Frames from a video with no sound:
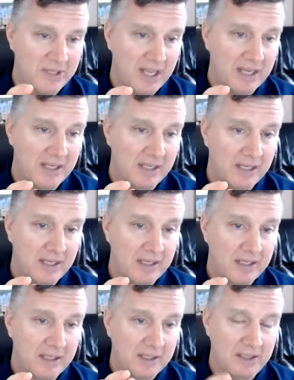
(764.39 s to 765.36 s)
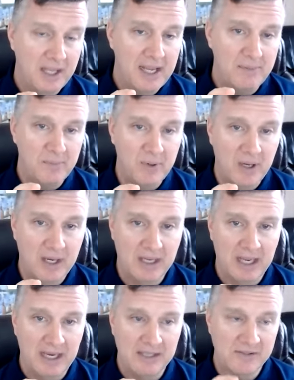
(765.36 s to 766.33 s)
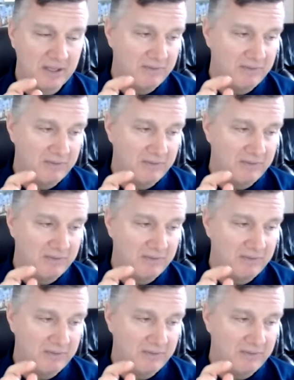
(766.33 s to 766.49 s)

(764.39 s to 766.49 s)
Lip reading: they claim a case.